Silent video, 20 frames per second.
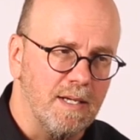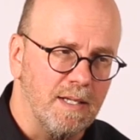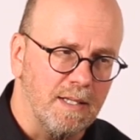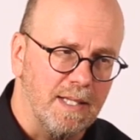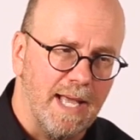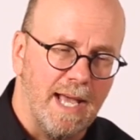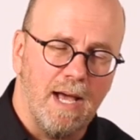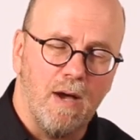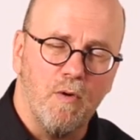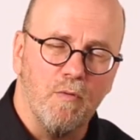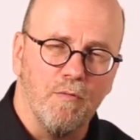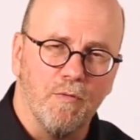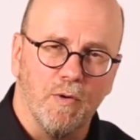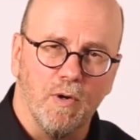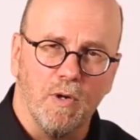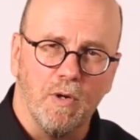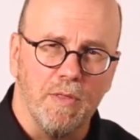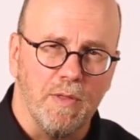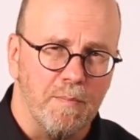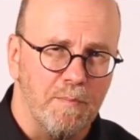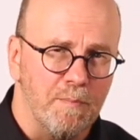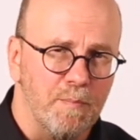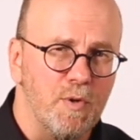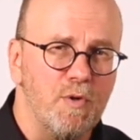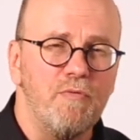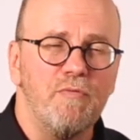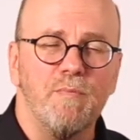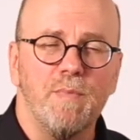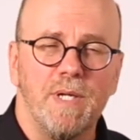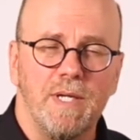allow for the
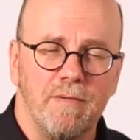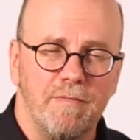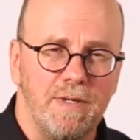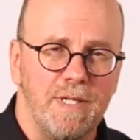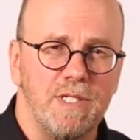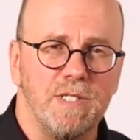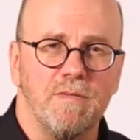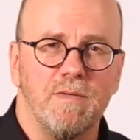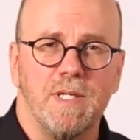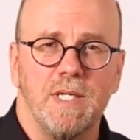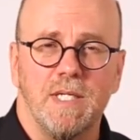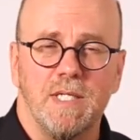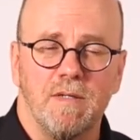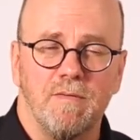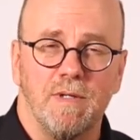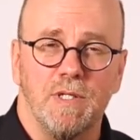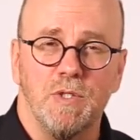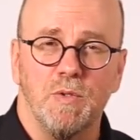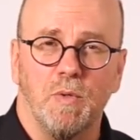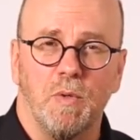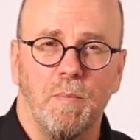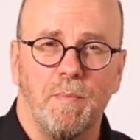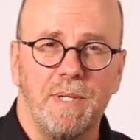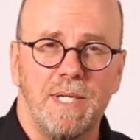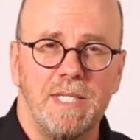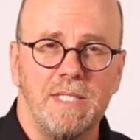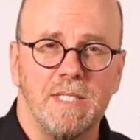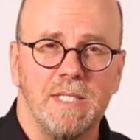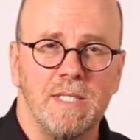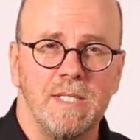movement of each of the individual
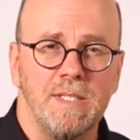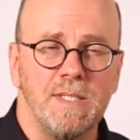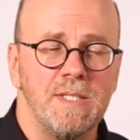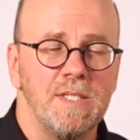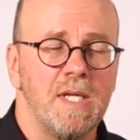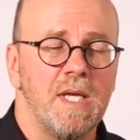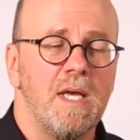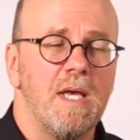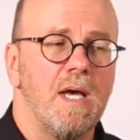pieces,